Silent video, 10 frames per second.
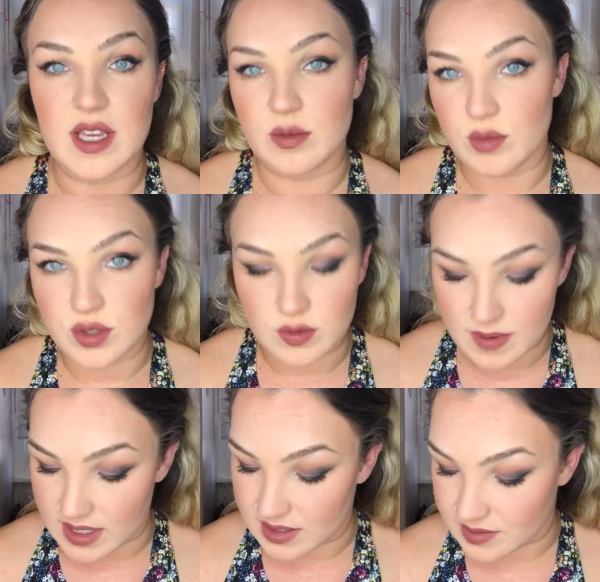your muscle
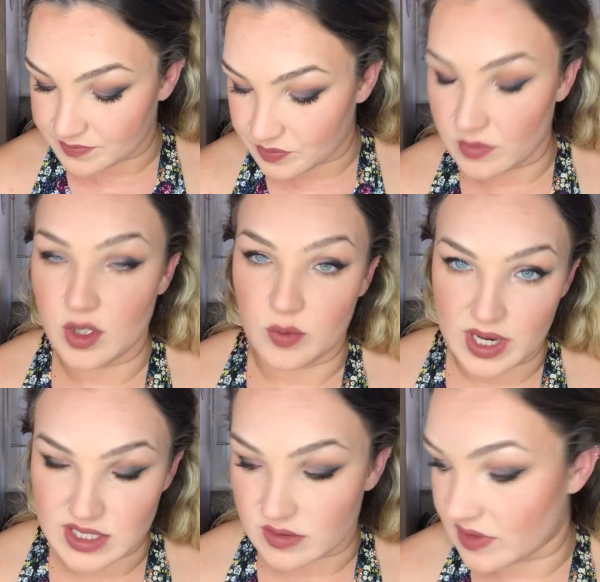mass, your
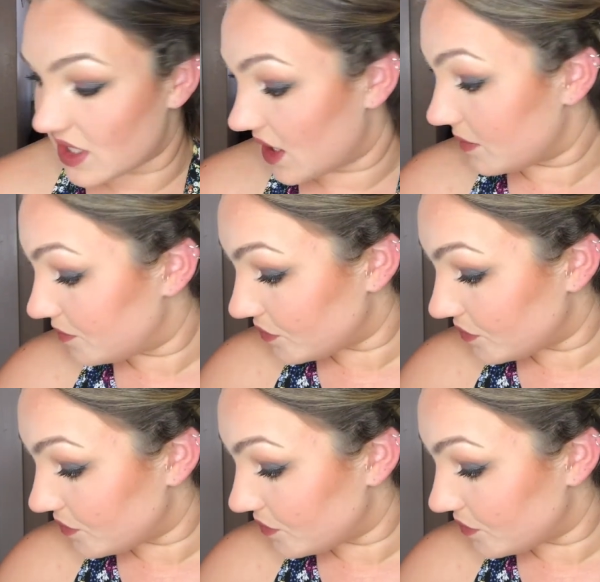weight obviously,